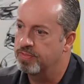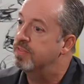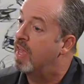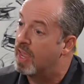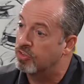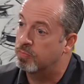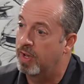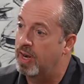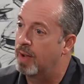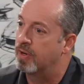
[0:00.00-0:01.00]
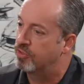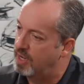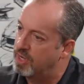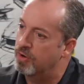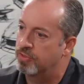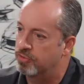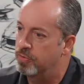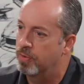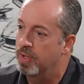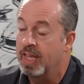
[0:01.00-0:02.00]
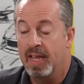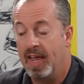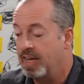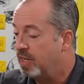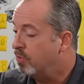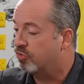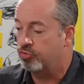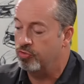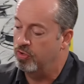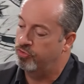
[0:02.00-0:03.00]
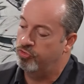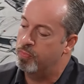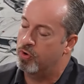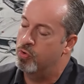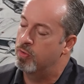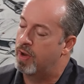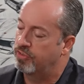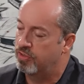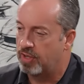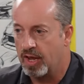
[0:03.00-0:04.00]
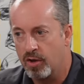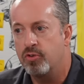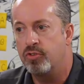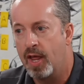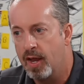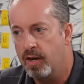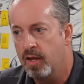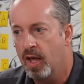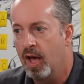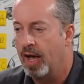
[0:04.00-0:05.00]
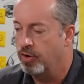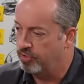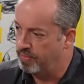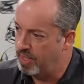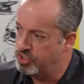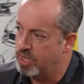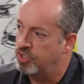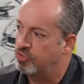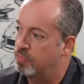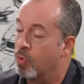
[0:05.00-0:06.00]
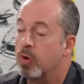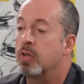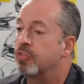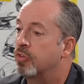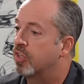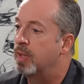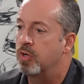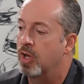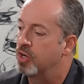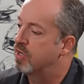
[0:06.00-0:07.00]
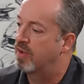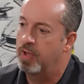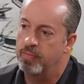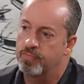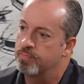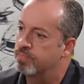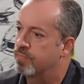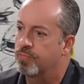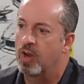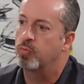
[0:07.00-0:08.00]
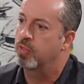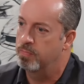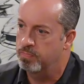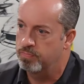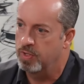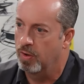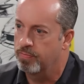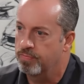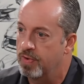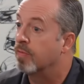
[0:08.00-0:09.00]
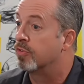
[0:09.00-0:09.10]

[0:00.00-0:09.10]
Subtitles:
thanks, but I'm going to stay here at the school. And he was super cool about it. He says, I understand. I understand education is important. Let's just keep in touch. And I've been friends with him, you know, ever